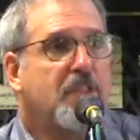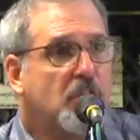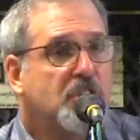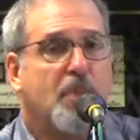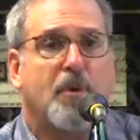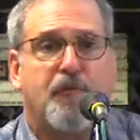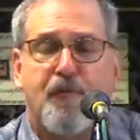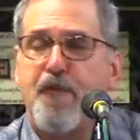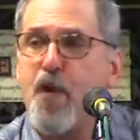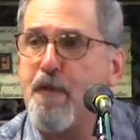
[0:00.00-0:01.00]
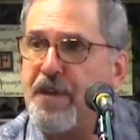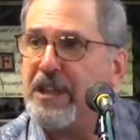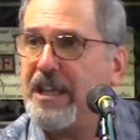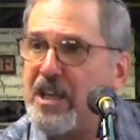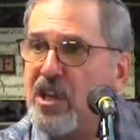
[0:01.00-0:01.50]
Some are
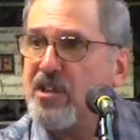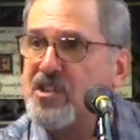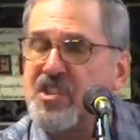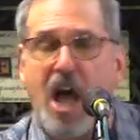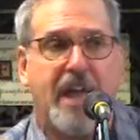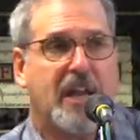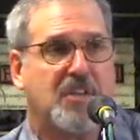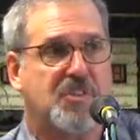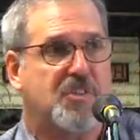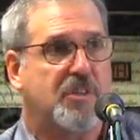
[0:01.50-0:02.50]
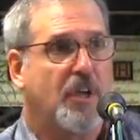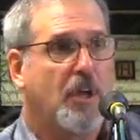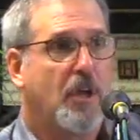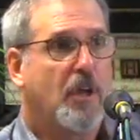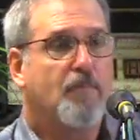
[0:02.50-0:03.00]
fervently Zionist.
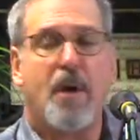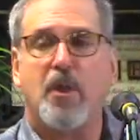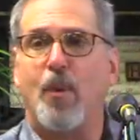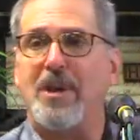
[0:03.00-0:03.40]
By the way,